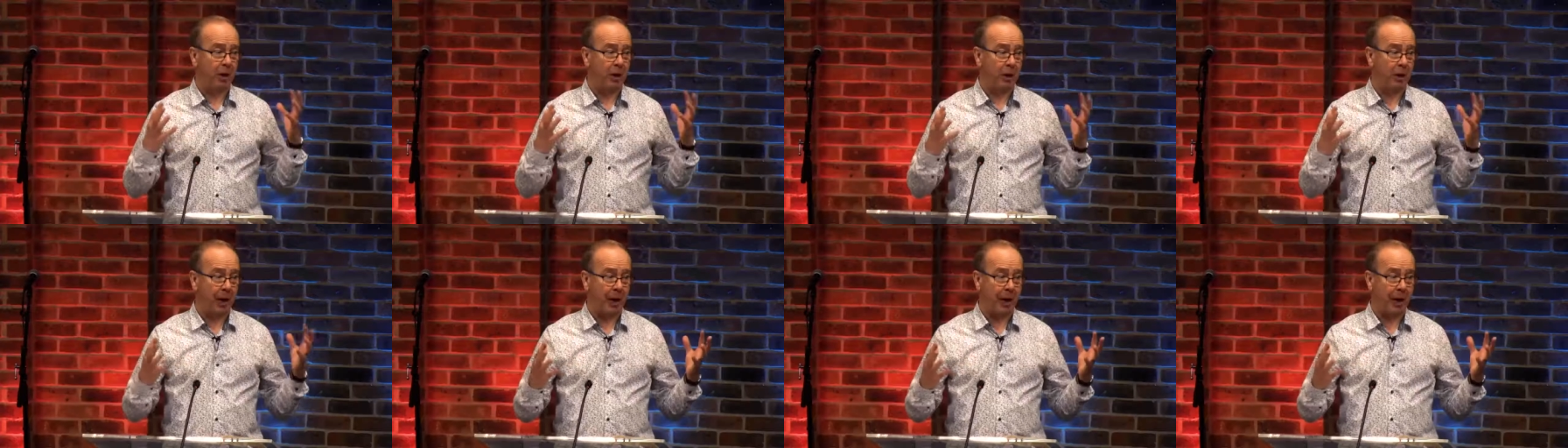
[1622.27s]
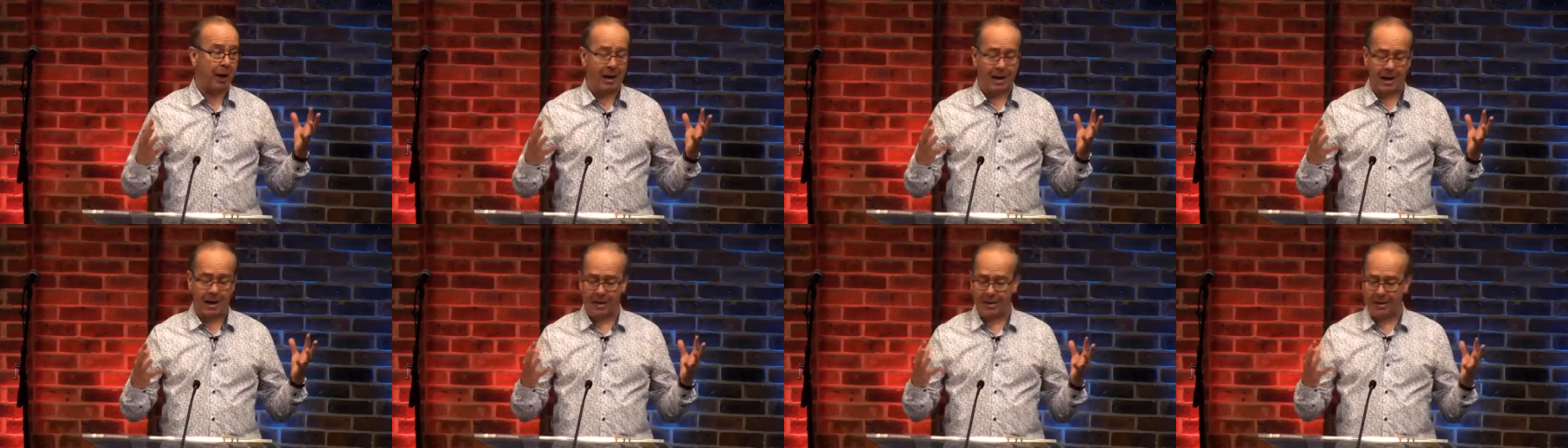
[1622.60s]
with
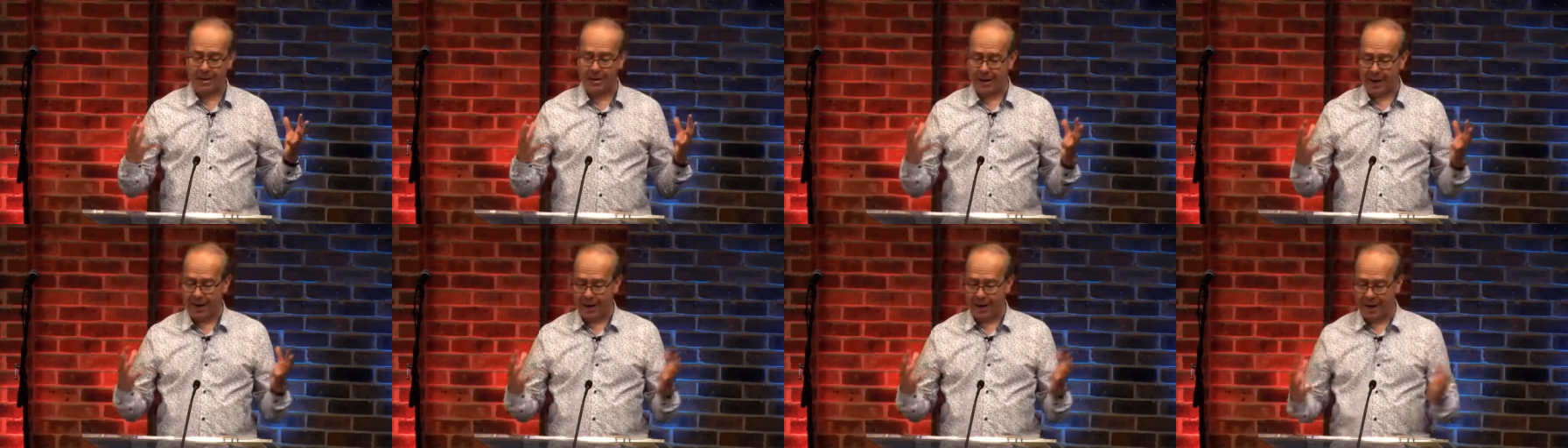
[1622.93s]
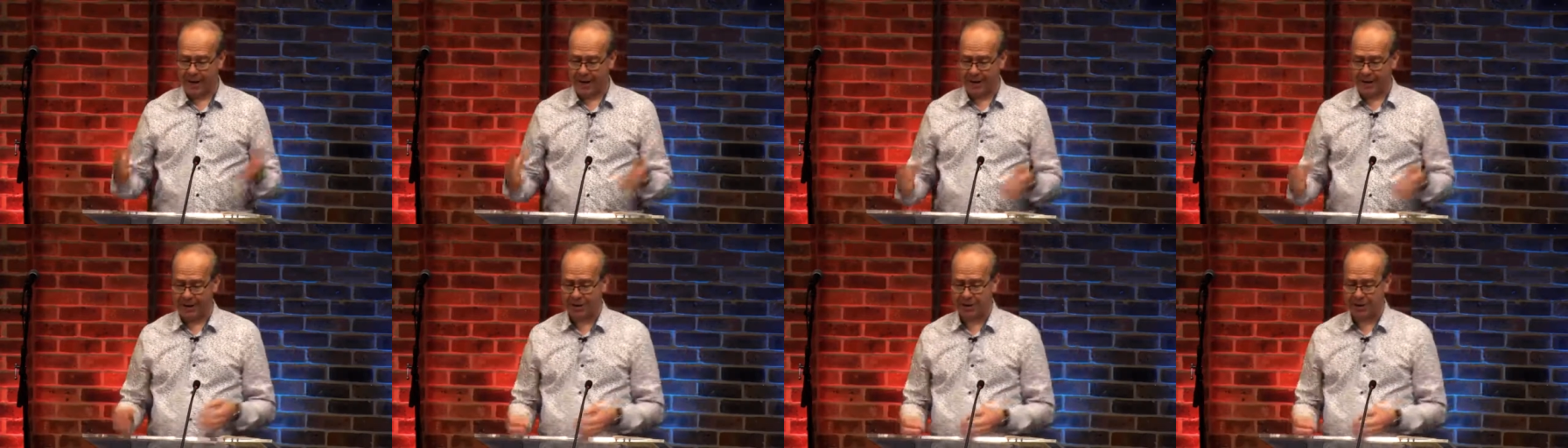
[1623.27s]
clear
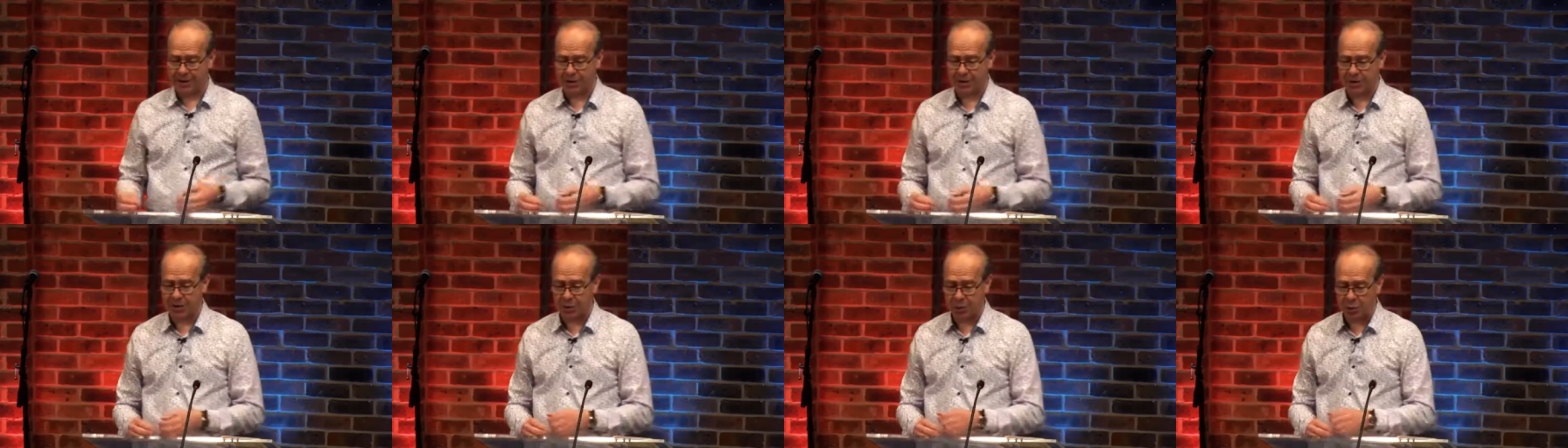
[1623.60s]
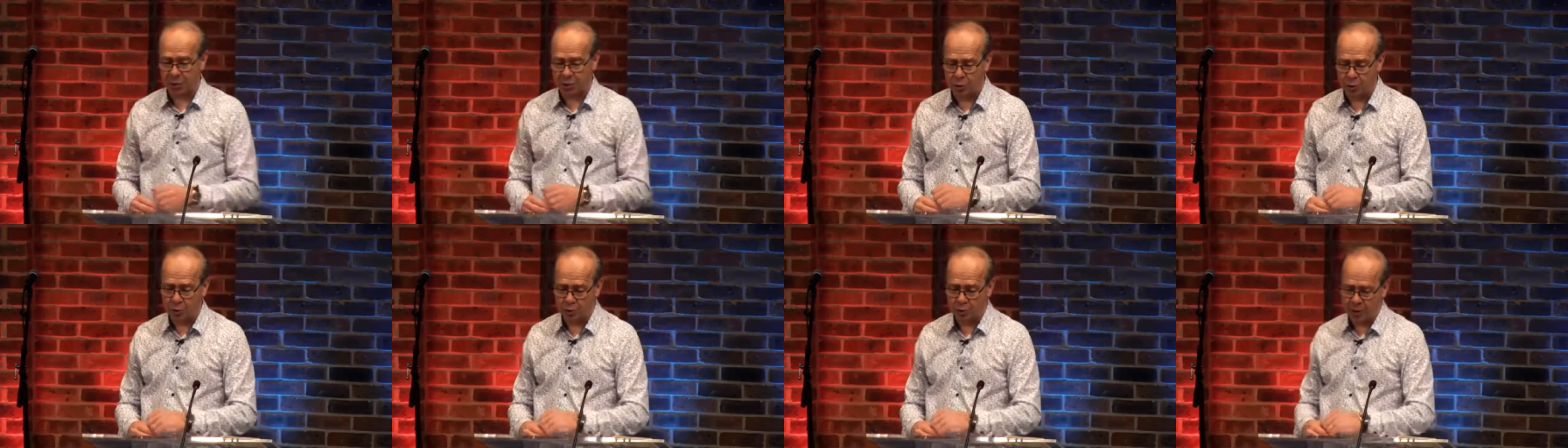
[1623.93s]
heads to
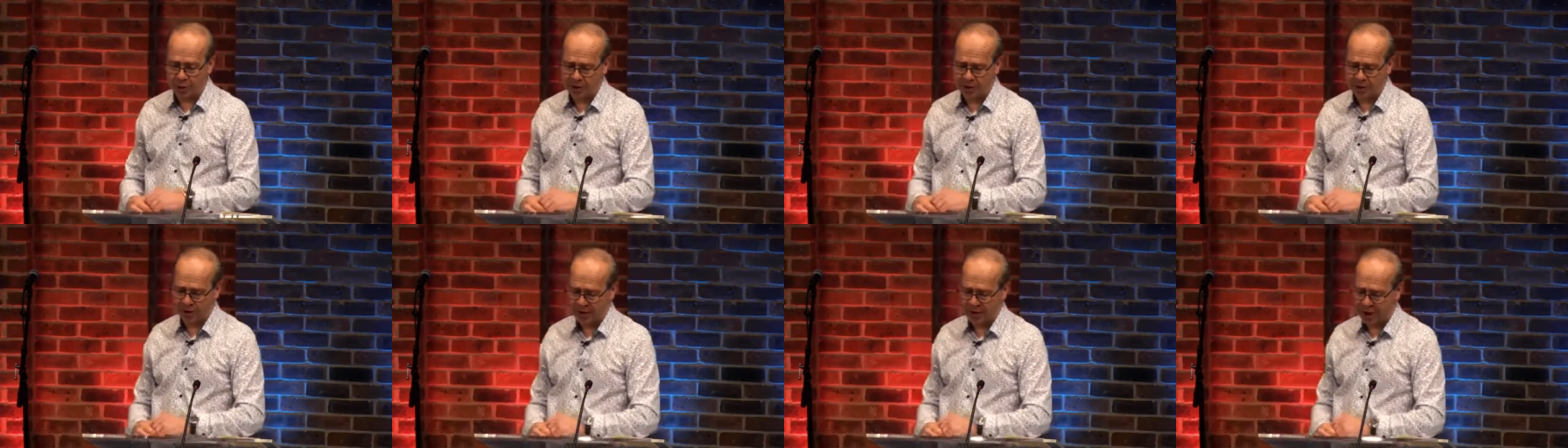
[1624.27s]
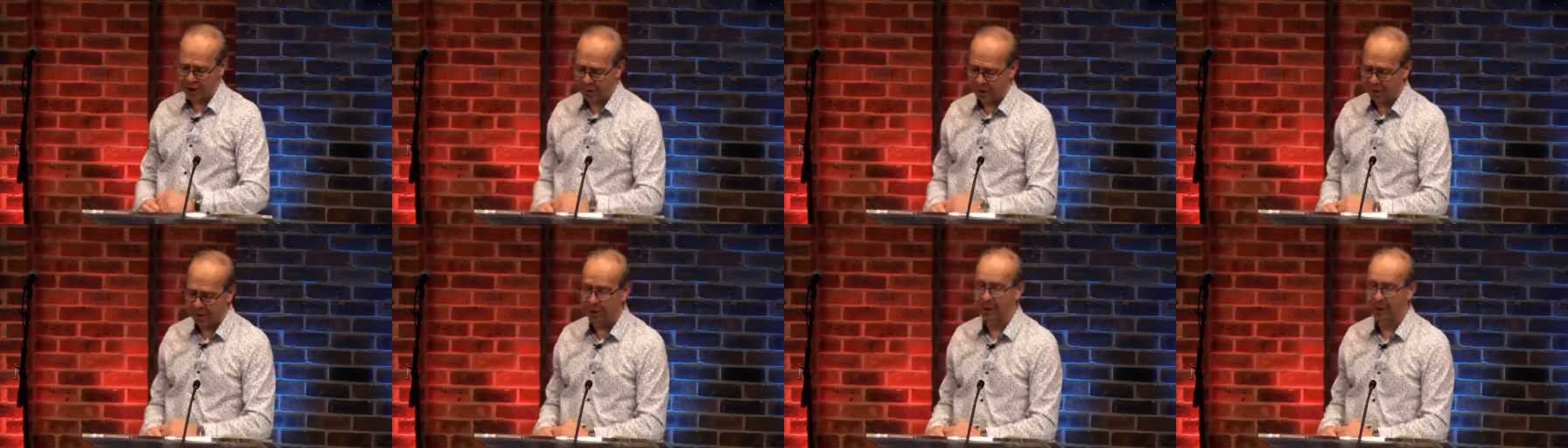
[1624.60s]
all that is
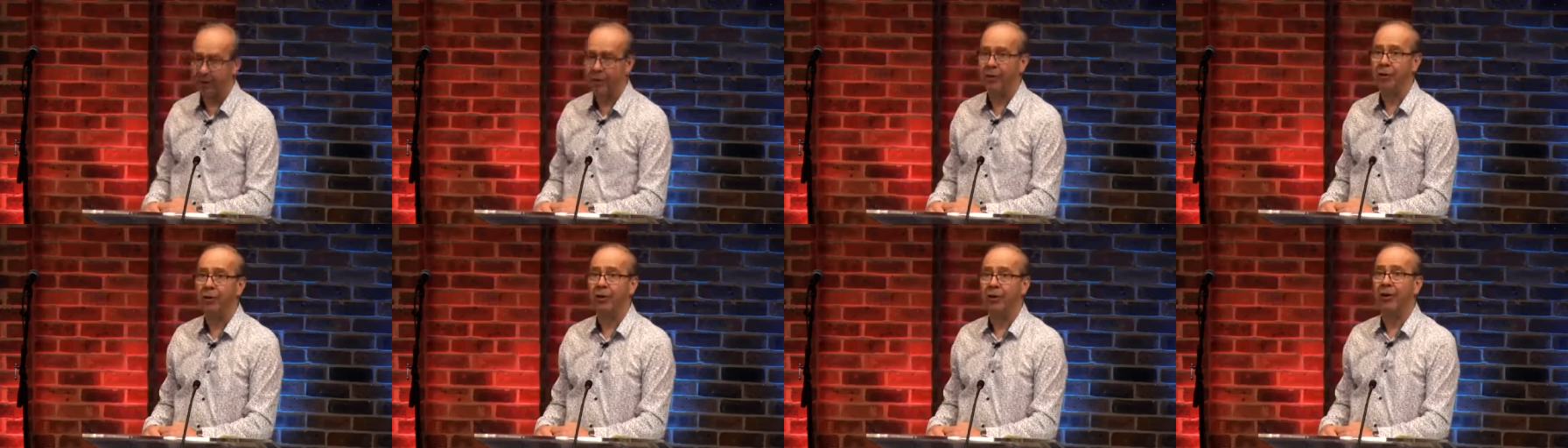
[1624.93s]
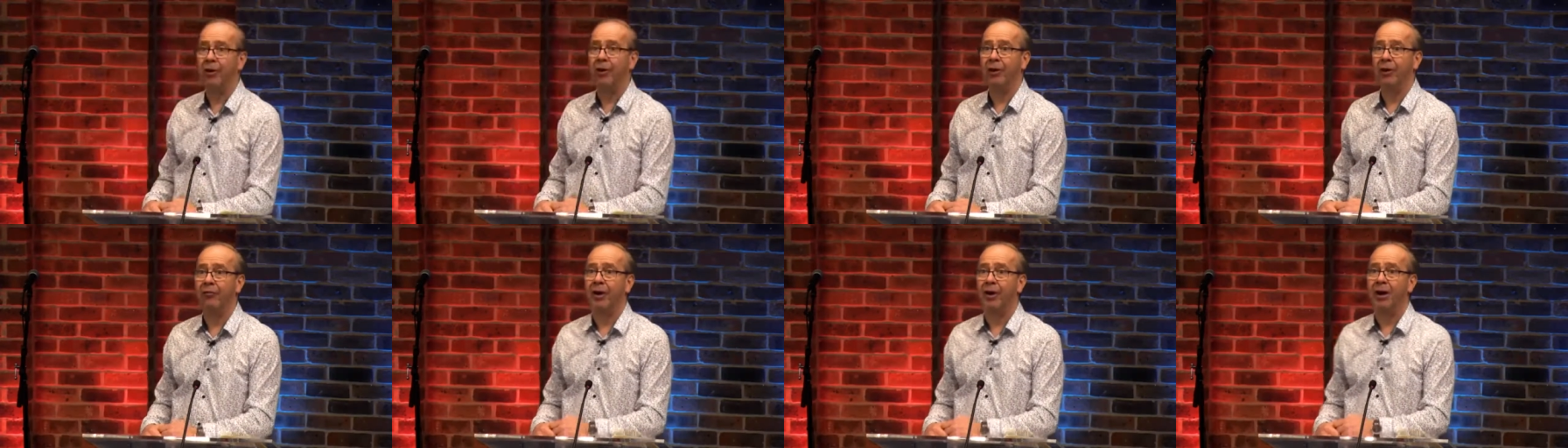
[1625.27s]
going
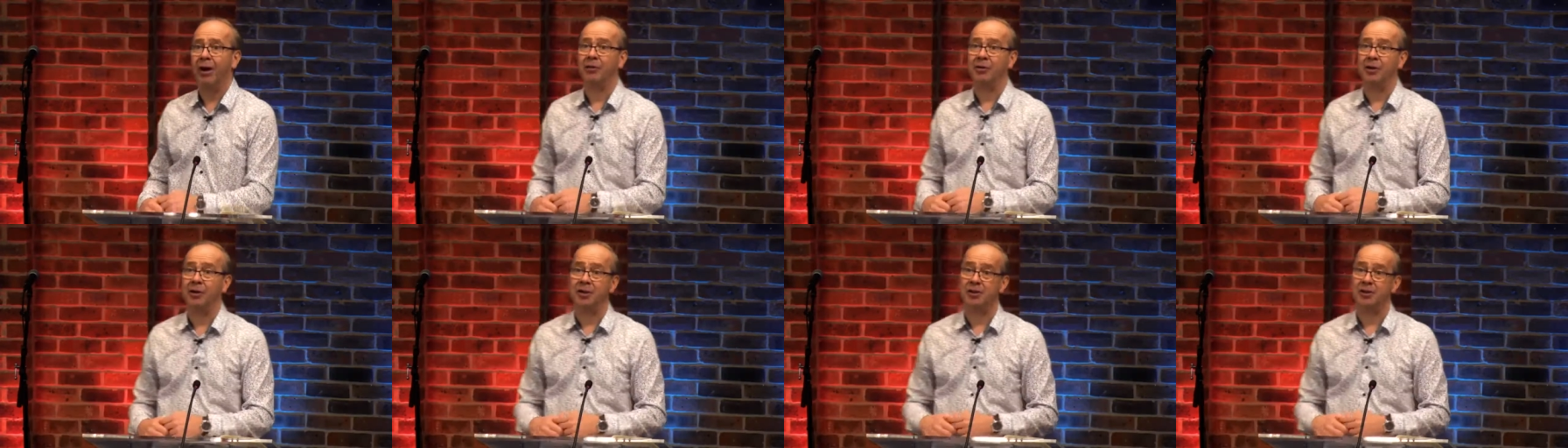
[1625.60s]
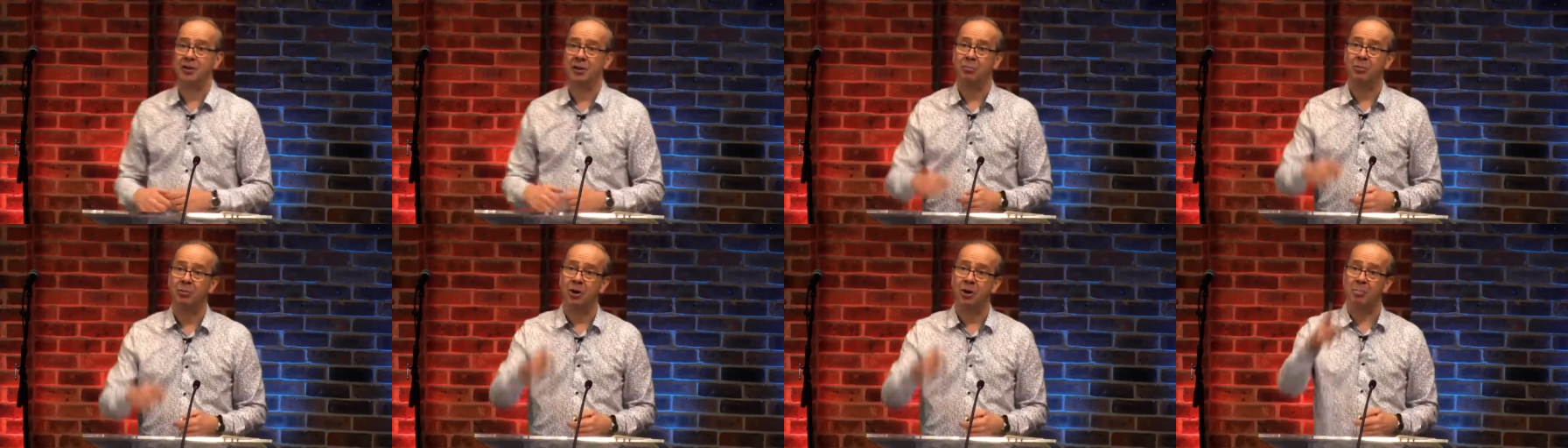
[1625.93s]
on around
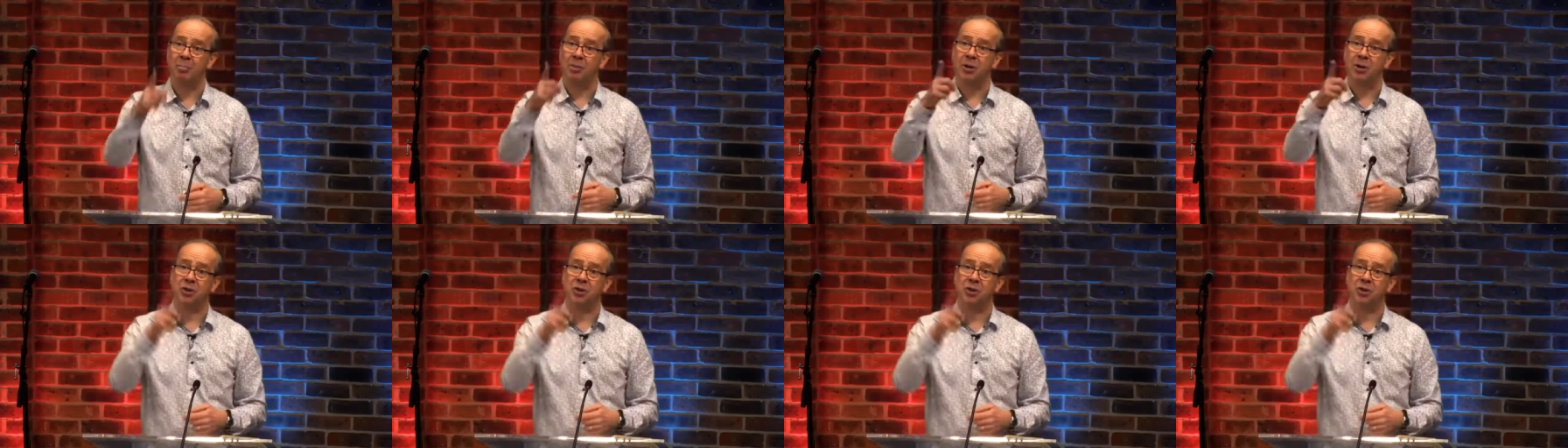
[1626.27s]
us. I put a